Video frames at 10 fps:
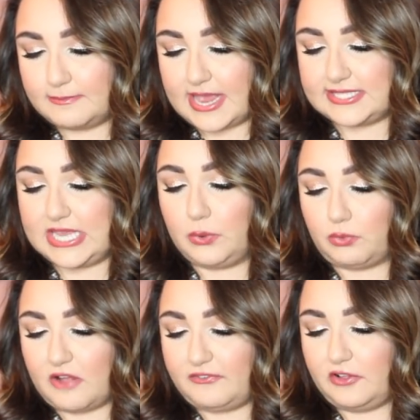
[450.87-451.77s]
Macy
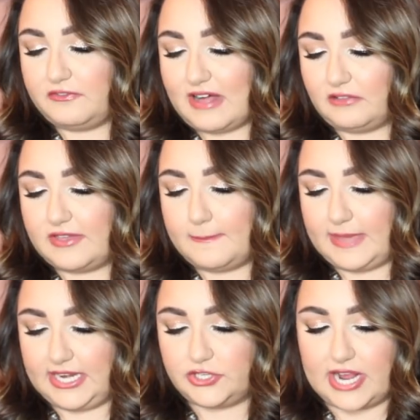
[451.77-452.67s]
Ruffle Velvet
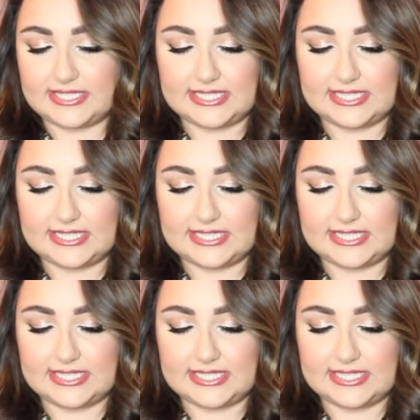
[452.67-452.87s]
Midi Dress.